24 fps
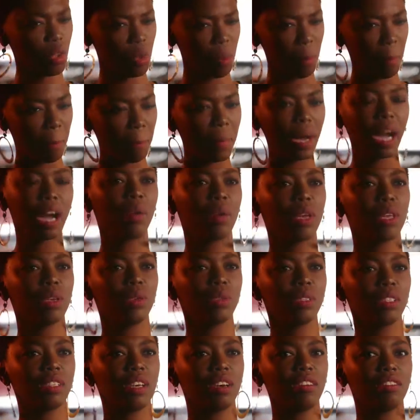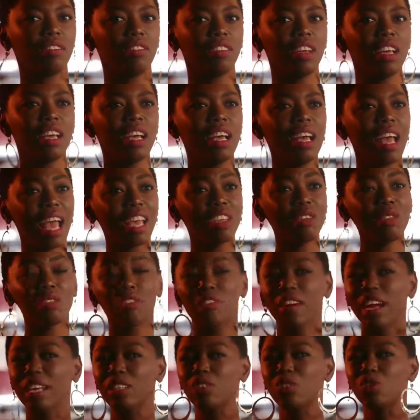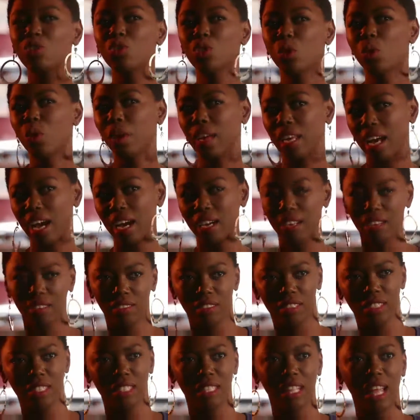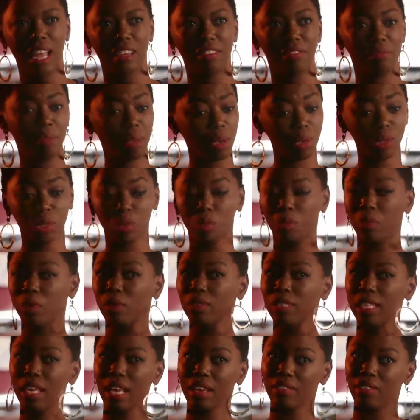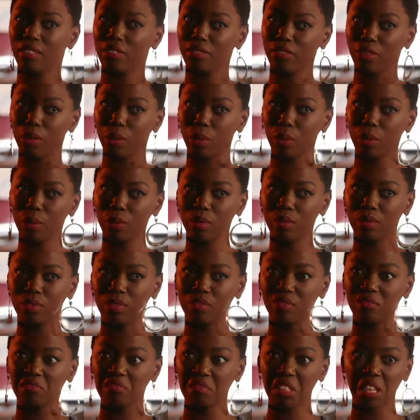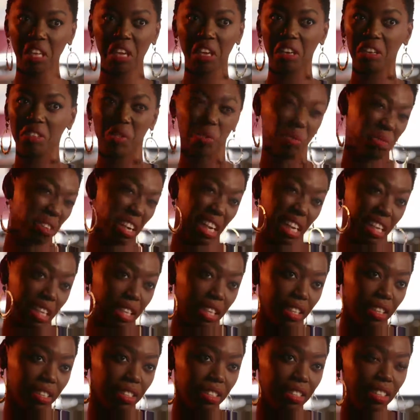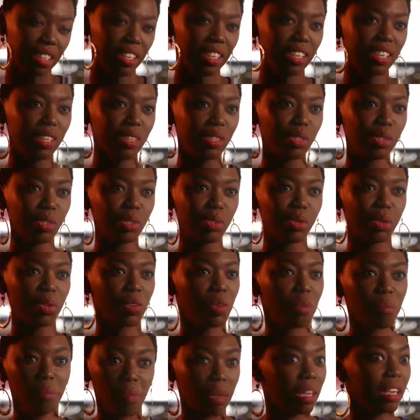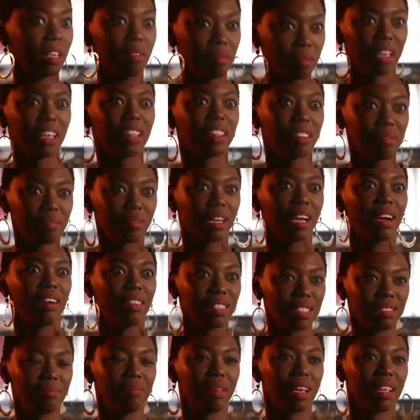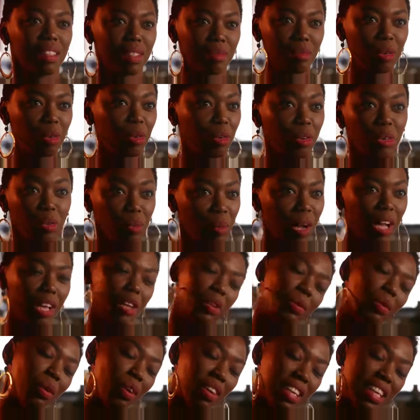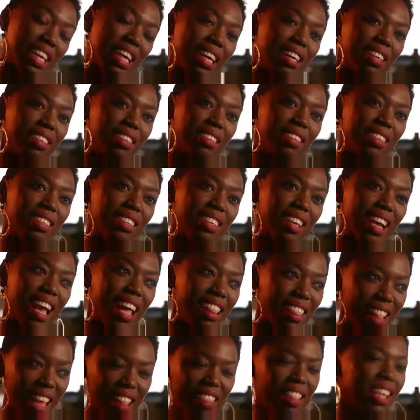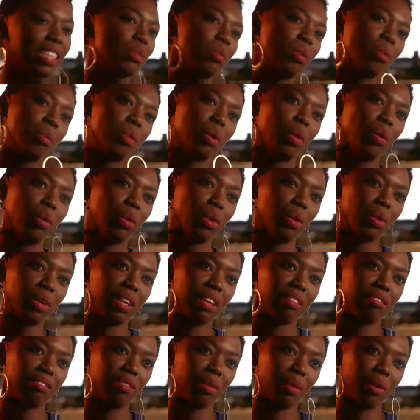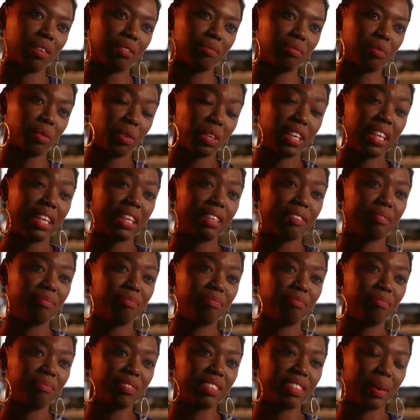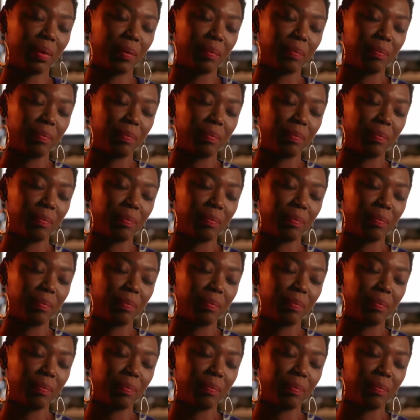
you empower yourself, and you find joy out of this life, because we only have a few years, really. So you better make them count and make them good while you are here. And that's what we're all looking for, really. So.